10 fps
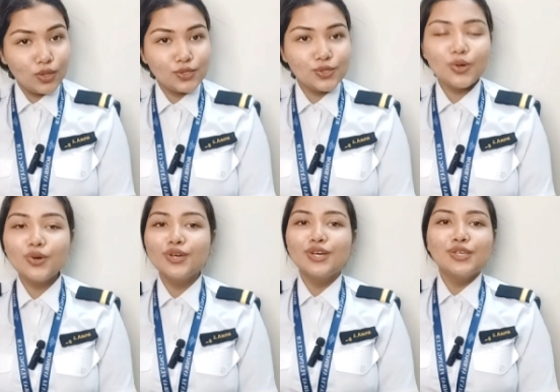
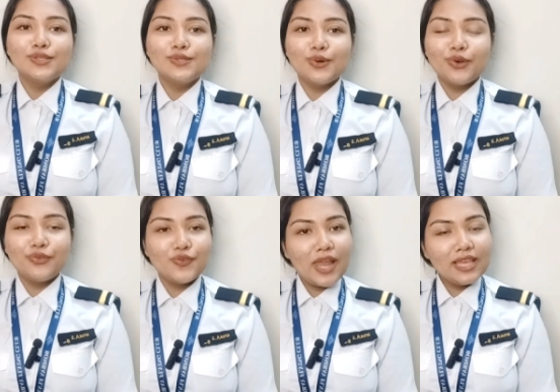also. So
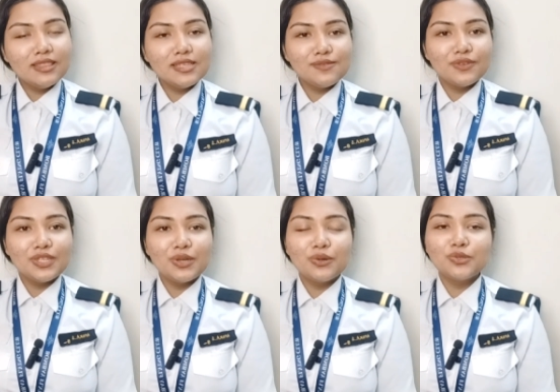if you like this
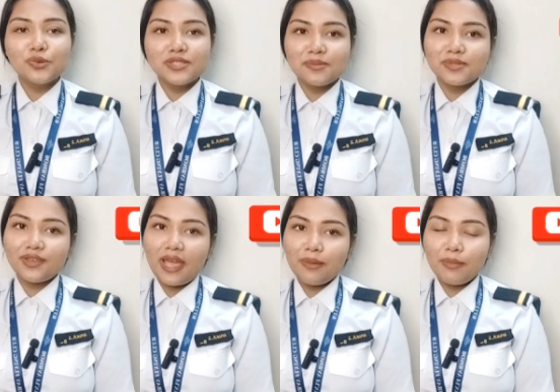video, do
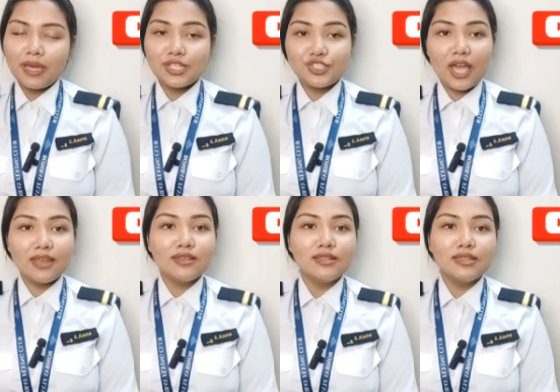subscribe my
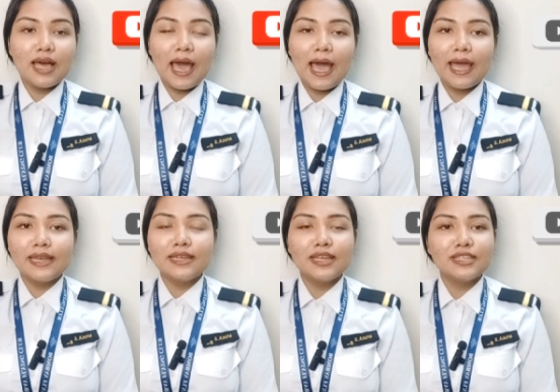channel
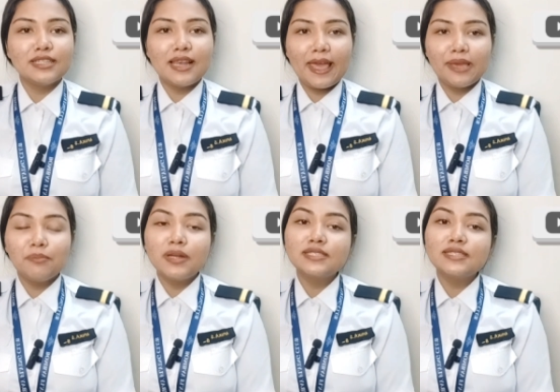and hit the like
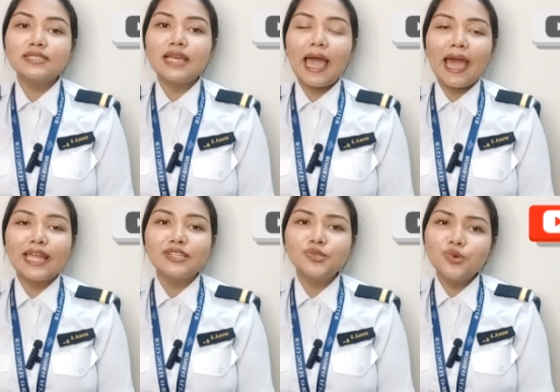button
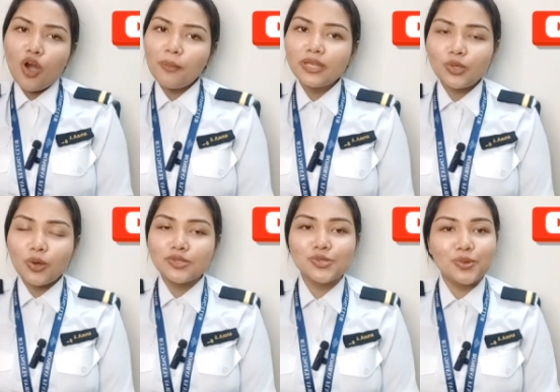and do comment
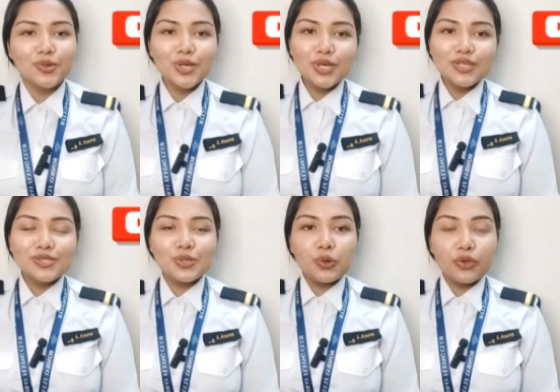also.
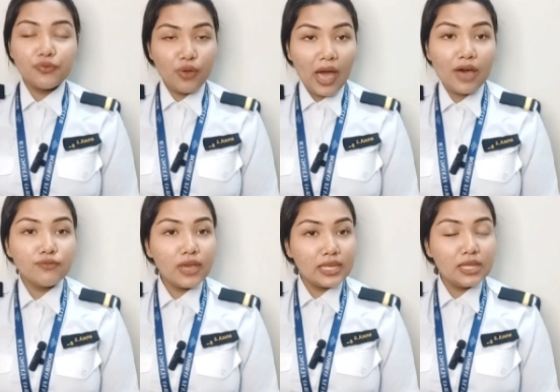So if you
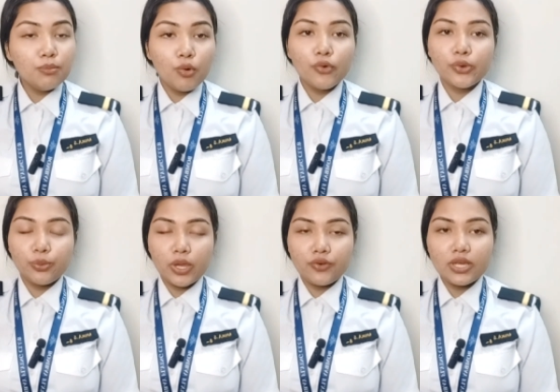have any more
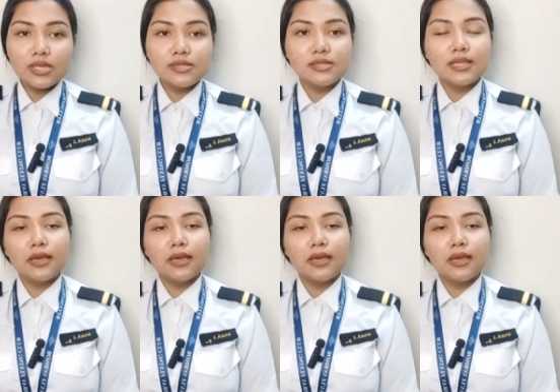queries,